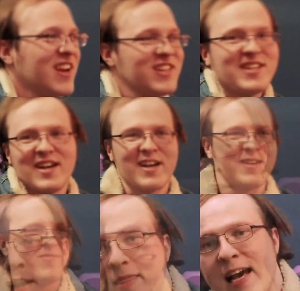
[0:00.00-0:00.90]

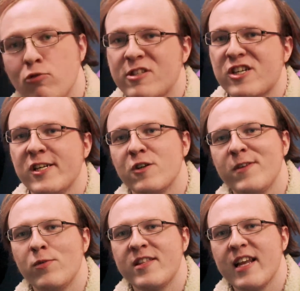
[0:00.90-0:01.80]
Anytime. That was our
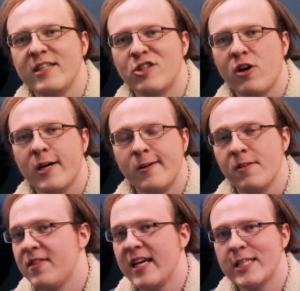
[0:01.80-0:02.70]
interview with
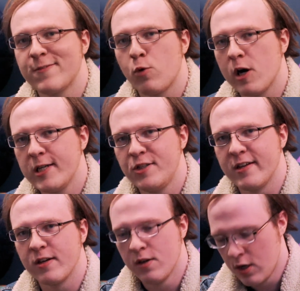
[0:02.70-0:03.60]
DeSean. Thanks for
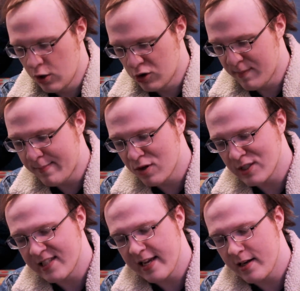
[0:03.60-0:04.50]
watching. Remember to
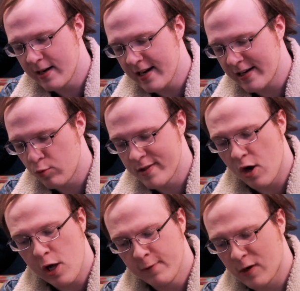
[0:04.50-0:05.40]
stay connected with
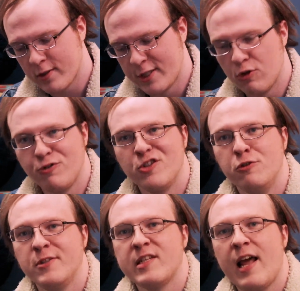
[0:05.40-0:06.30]
all of our
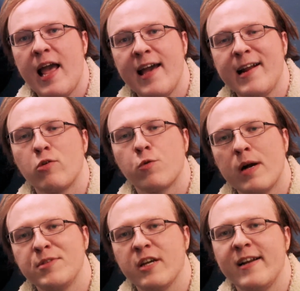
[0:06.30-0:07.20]
socials and our
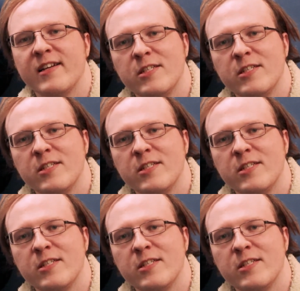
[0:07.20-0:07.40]
website at